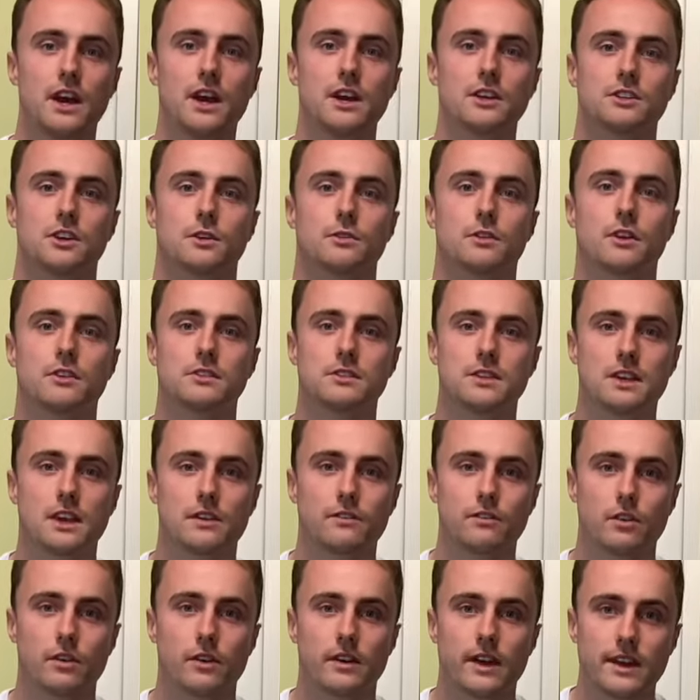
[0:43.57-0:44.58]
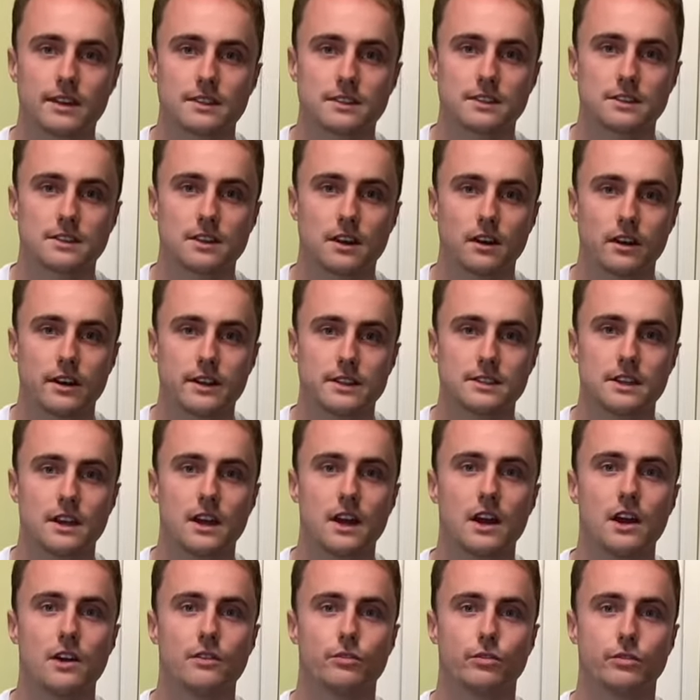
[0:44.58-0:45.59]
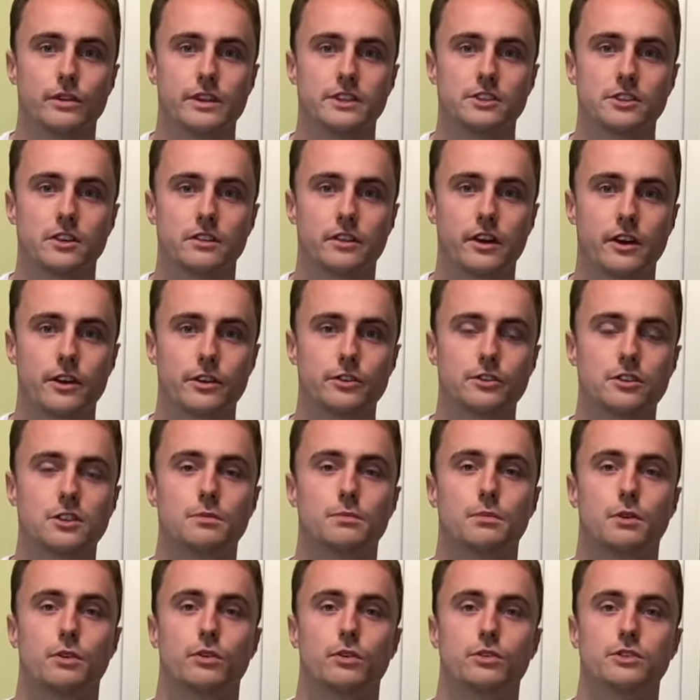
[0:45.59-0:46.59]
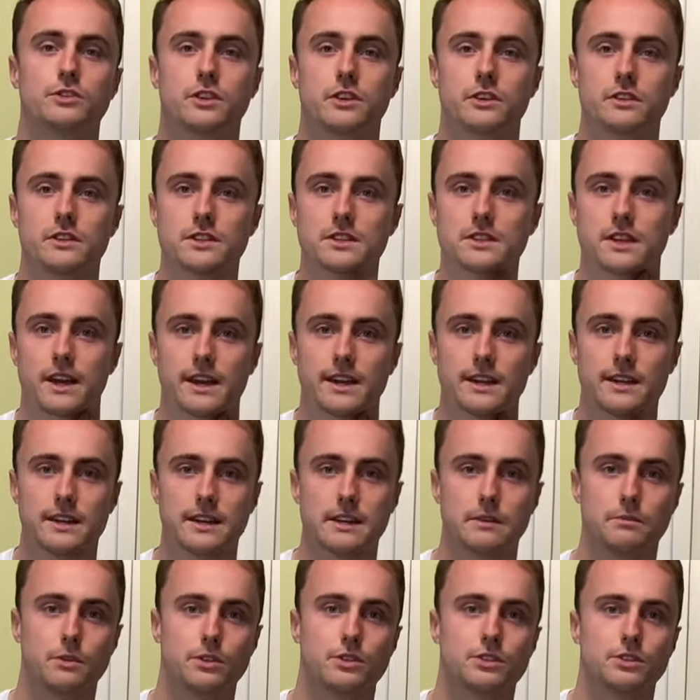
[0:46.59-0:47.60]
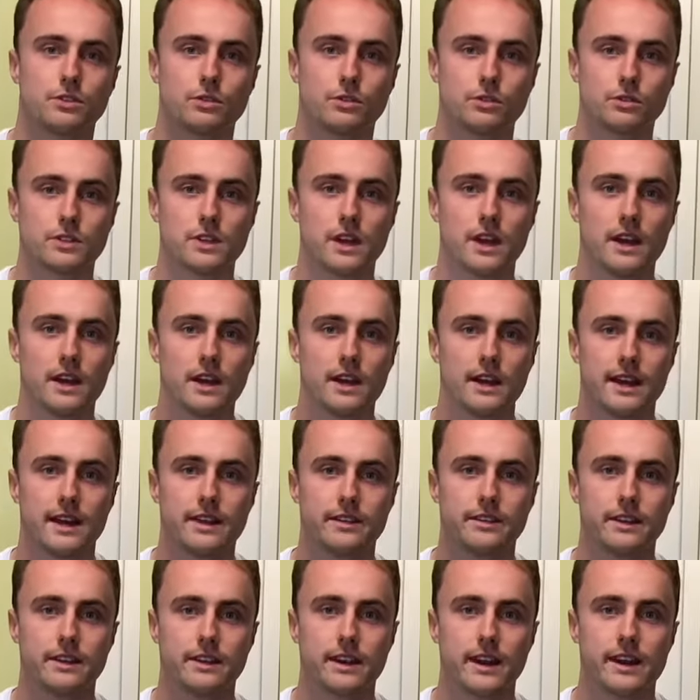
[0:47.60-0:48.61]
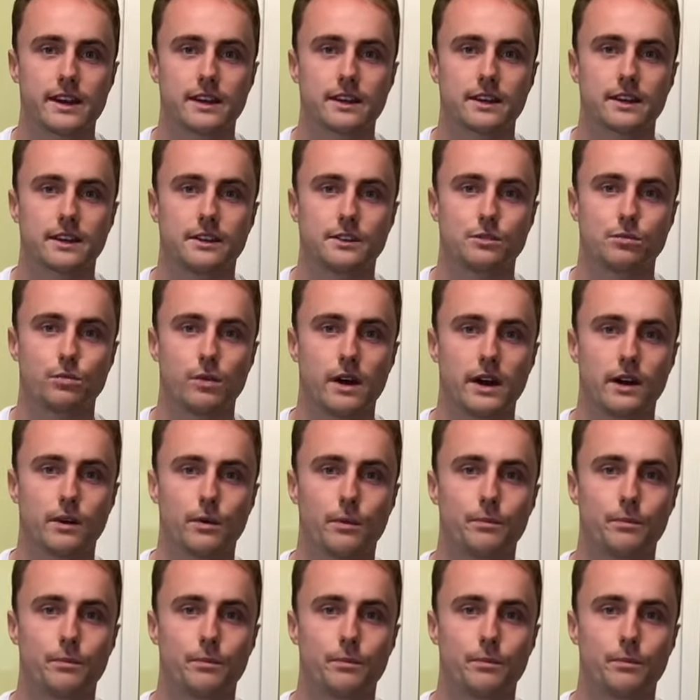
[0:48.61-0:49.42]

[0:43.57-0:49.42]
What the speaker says: So I'm going to give you an exercise for each of those, but also the scalene muscles in the neck as well.